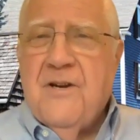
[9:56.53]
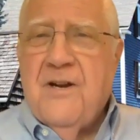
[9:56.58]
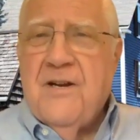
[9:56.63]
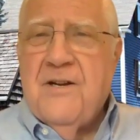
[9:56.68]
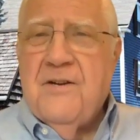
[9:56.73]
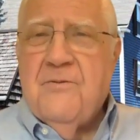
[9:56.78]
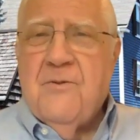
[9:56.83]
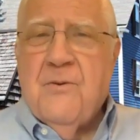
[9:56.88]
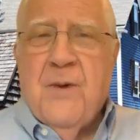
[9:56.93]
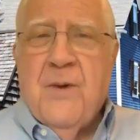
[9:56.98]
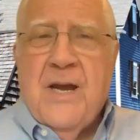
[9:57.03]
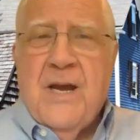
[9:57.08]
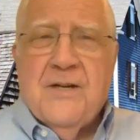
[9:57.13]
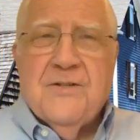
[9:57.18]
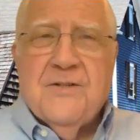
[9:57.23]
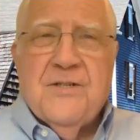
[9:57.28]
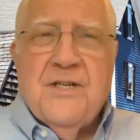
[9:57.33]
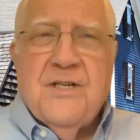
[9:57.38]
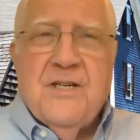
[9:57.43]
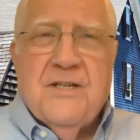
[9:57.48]
kind of a
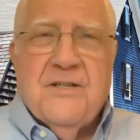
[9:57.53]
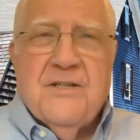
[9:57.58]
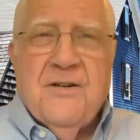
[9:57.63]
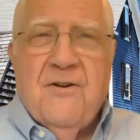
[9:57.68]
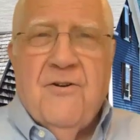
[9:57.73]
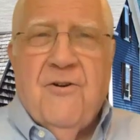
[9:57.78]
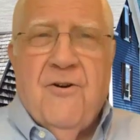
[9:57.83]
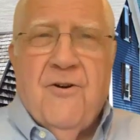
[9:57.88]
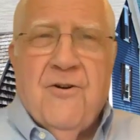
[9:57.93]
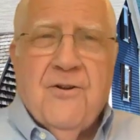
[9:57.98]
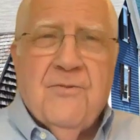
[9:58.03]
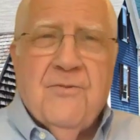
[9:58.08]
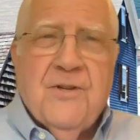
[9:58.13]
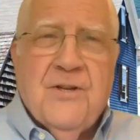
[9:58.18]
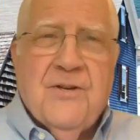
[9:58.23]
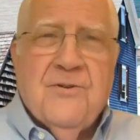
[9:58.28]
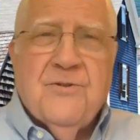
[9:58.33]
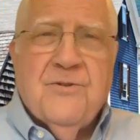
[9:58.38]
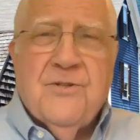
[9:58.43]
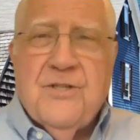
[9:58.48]
backseat to all of
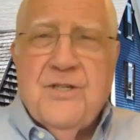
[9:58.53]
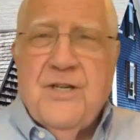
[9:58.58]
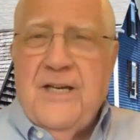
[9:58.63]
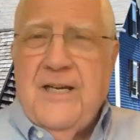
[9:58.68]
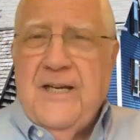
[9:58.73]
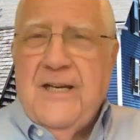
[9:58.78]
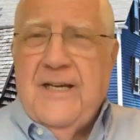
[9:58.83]
those